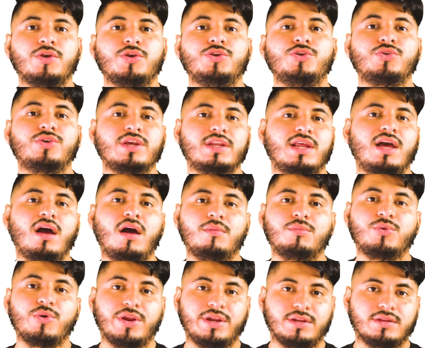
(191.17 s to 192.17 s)
you can
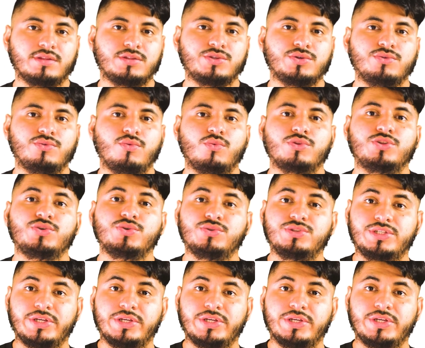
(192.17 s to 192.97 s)
upgrade it to 2